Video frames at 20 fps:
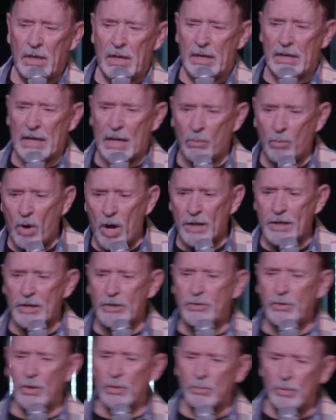And I walk
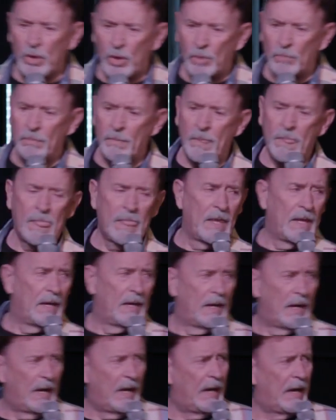into a room,
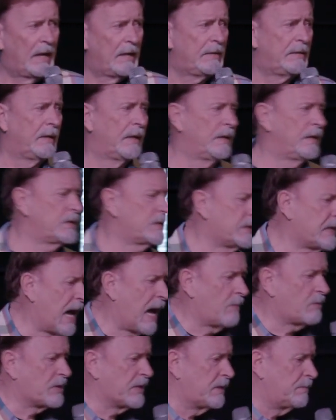and this guy
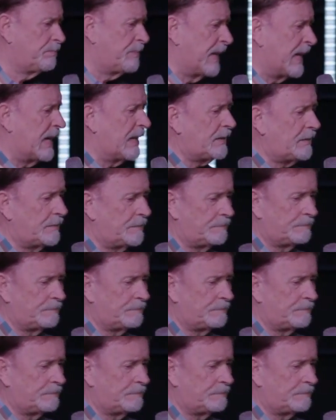was in bed,